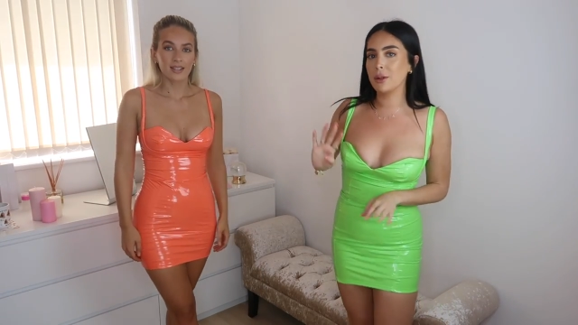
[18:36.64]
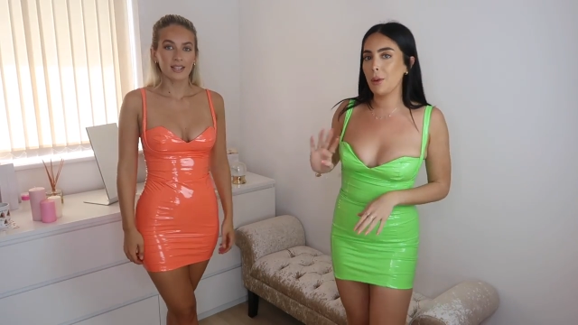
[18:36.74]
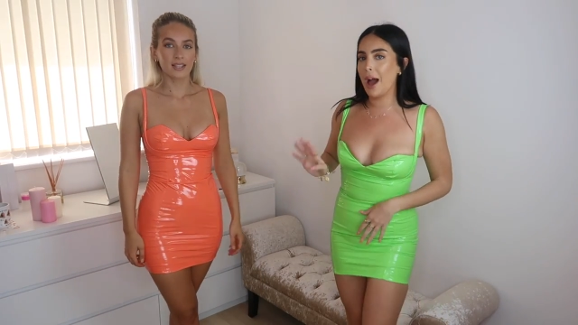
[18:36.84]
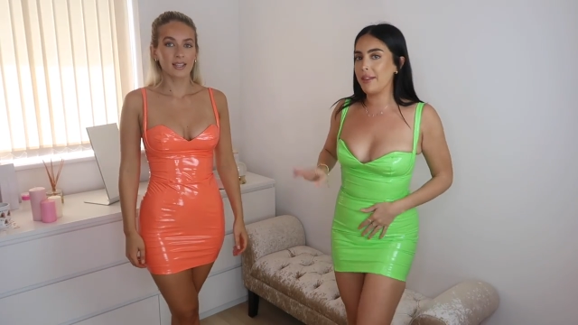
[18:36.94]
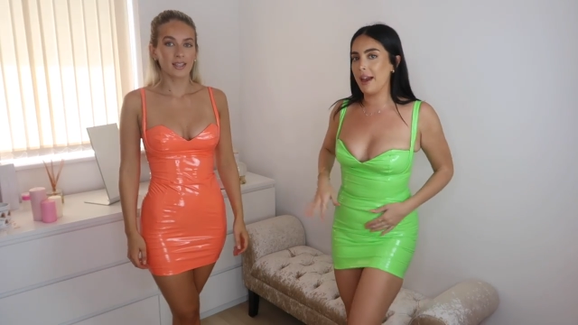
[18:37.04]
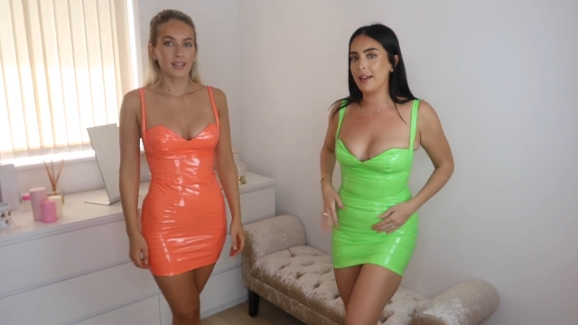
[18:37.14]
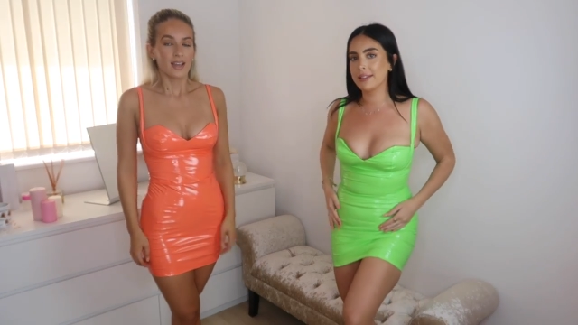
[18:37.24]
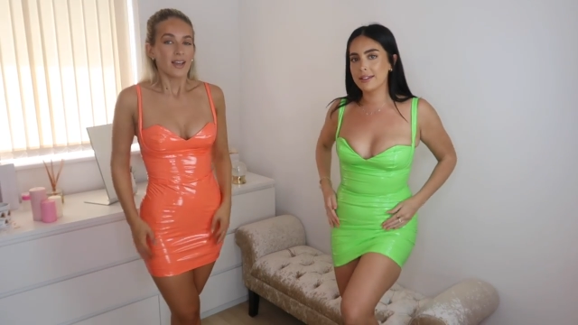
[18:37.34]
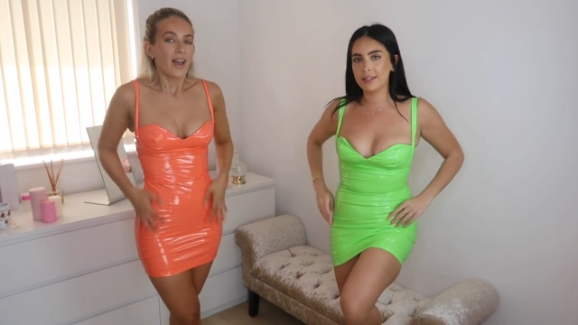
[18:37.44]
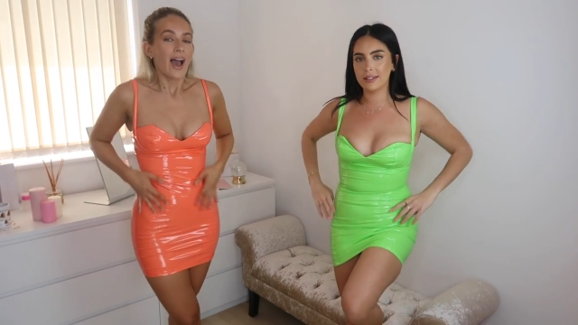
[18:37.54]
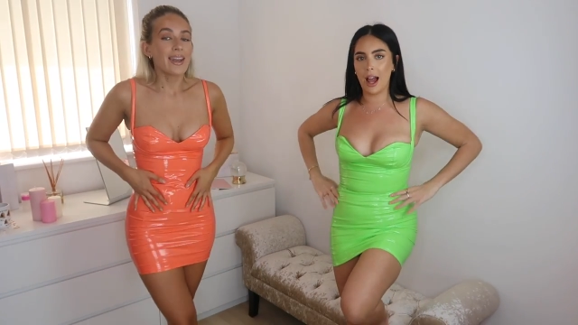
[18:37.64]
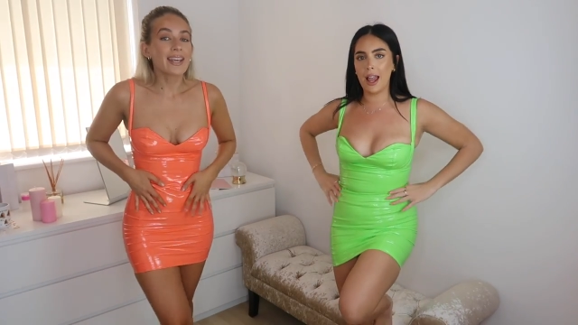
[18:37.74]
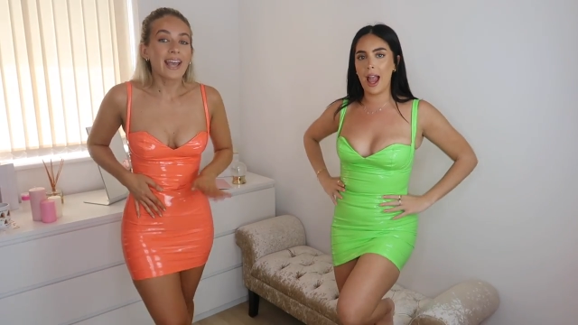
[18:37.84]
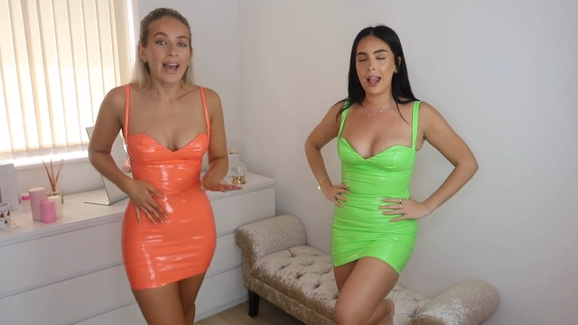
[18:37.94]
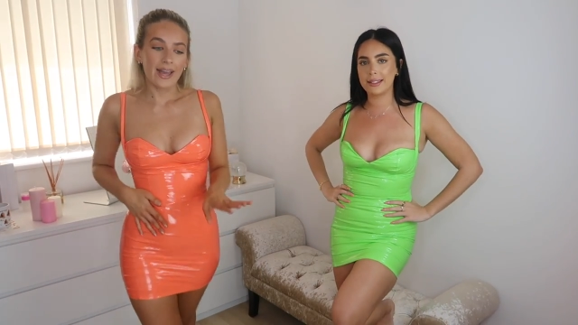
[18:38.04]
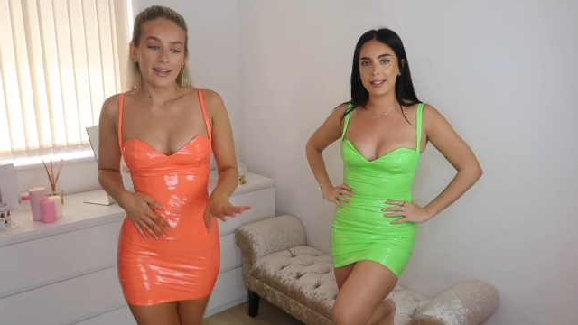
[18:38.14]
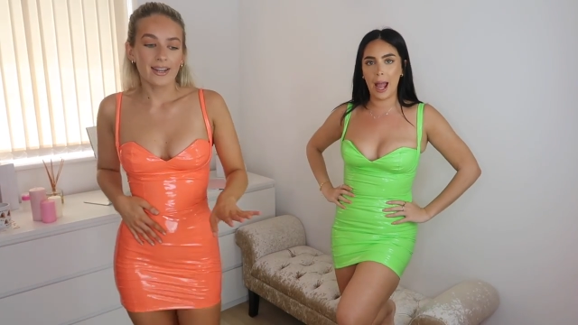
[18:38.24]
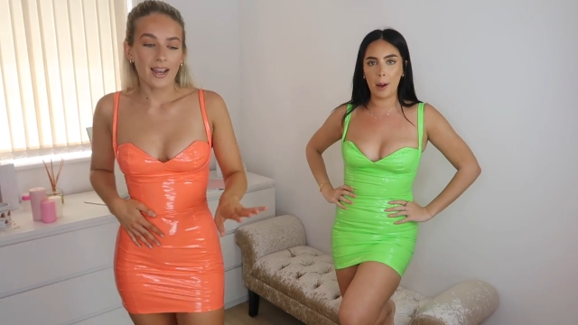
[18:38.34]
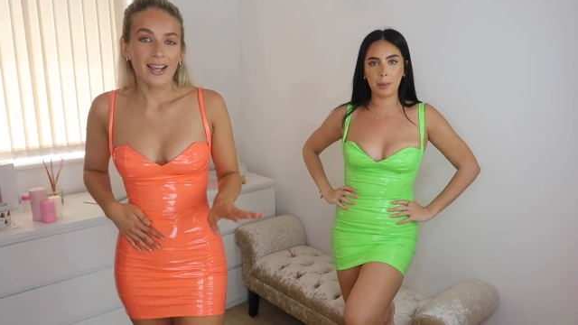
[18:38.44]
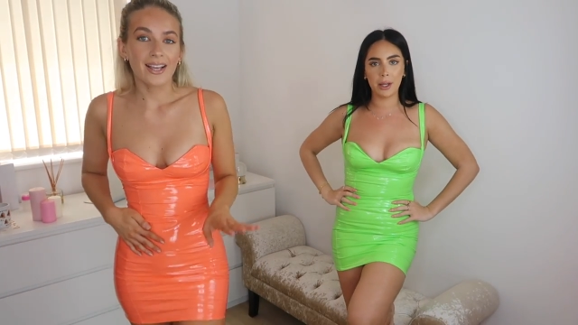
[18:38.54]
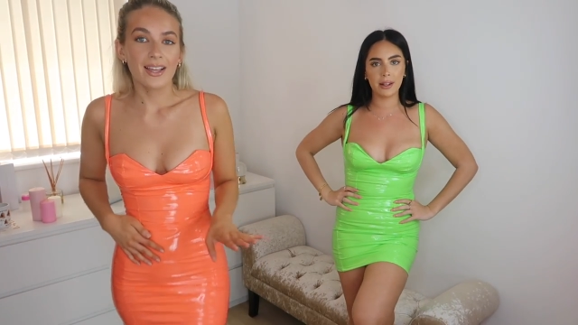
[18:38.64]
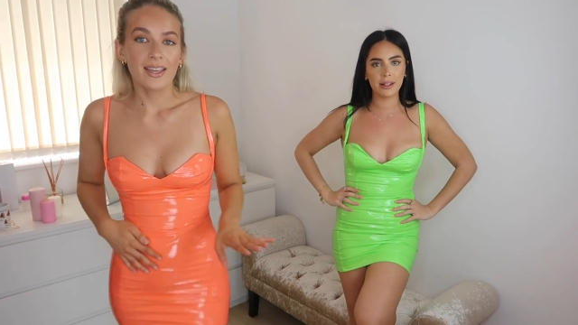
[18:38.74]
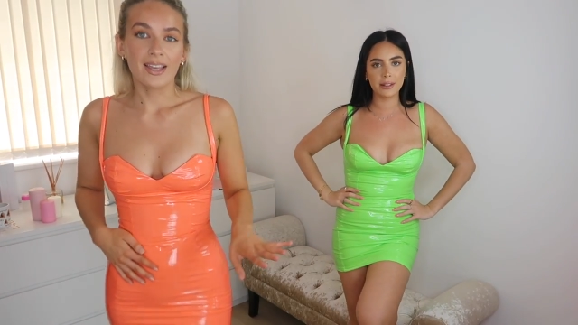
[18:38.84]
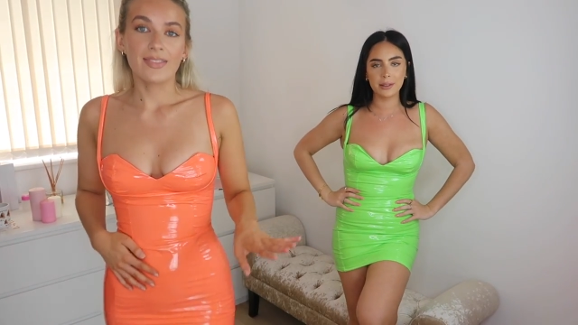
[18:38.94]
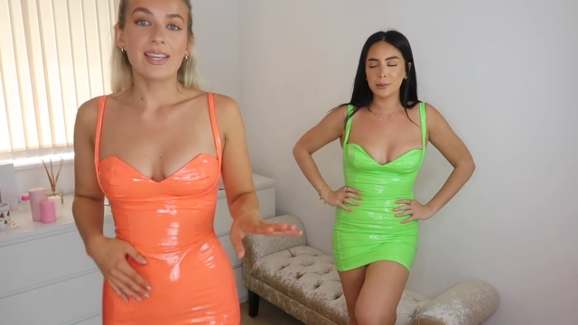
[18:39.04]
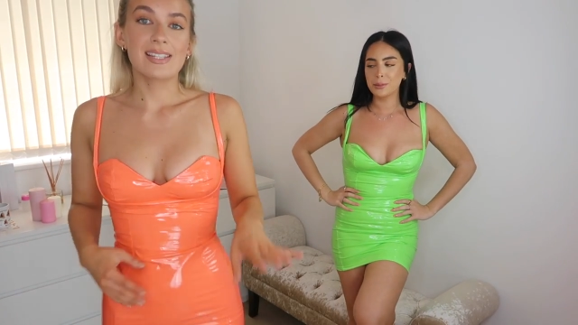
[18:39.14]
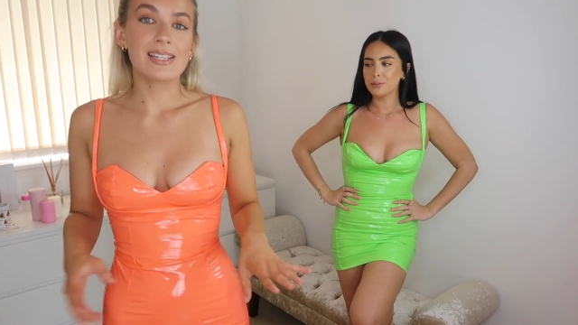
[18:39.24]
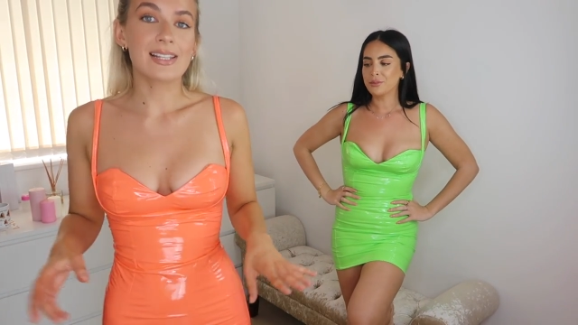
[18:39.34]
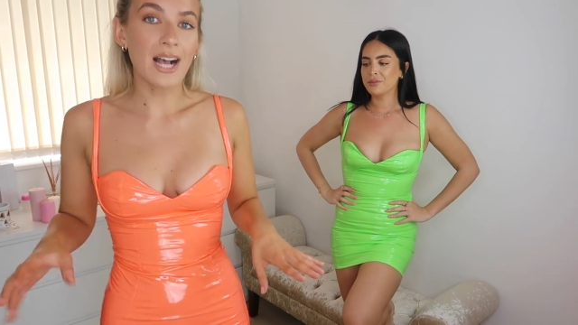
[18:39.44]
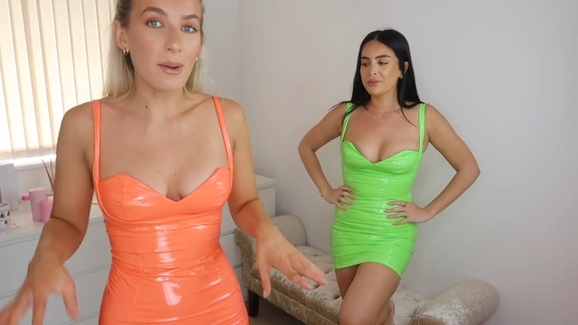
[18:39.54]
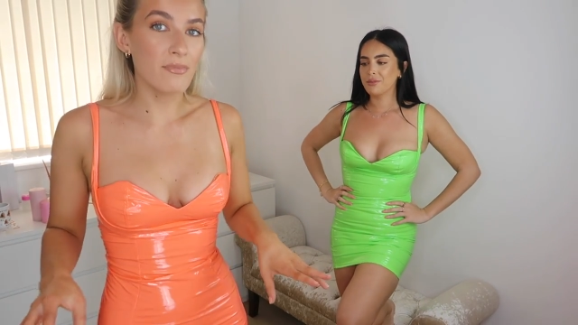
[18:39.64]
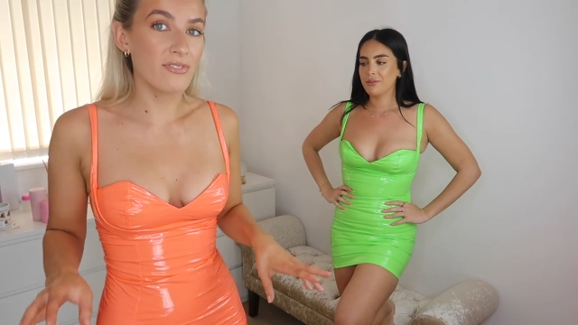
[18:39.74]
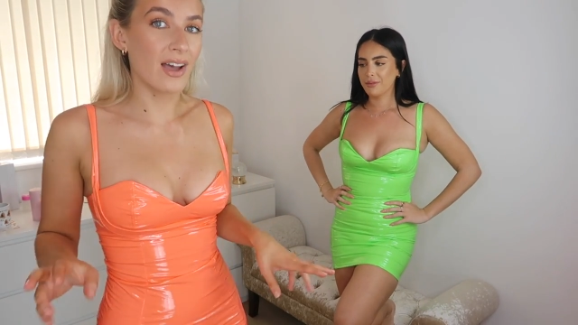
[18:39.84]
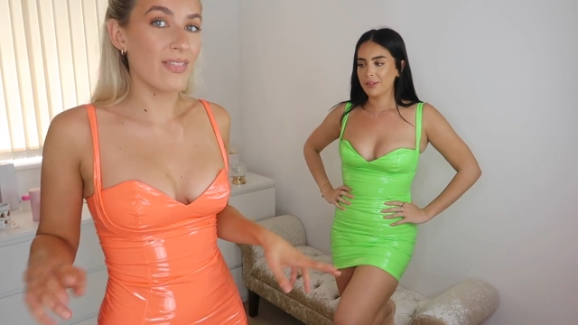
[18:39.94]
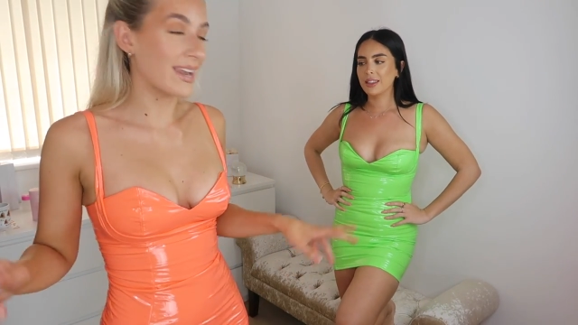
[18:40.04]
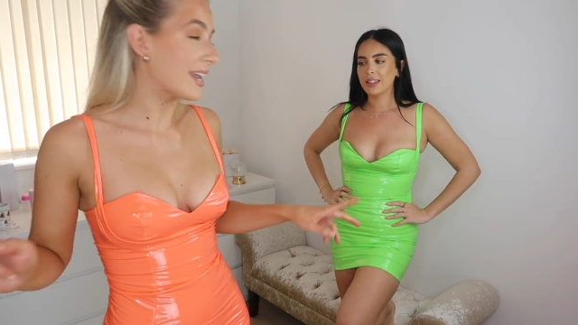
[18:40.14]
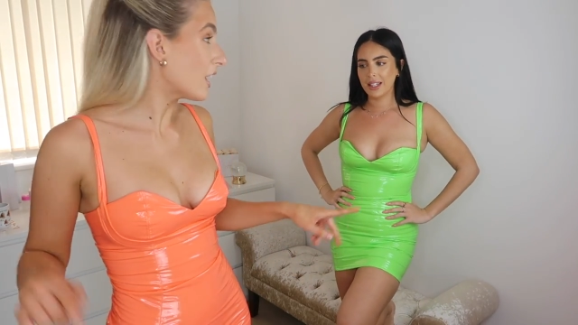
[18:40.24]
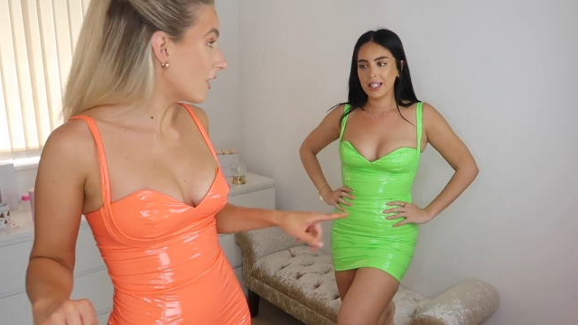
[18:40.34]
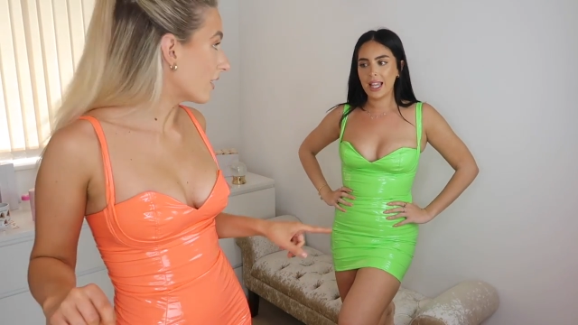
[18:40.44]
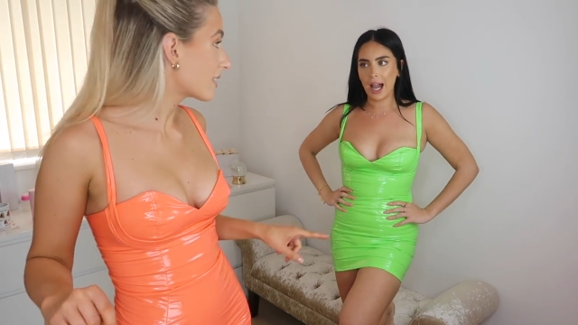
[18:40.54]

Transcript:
Speaker 1: gonna wear this. And like, again, like
Speaker 2: this is comfier than
Speaker 1: it looks.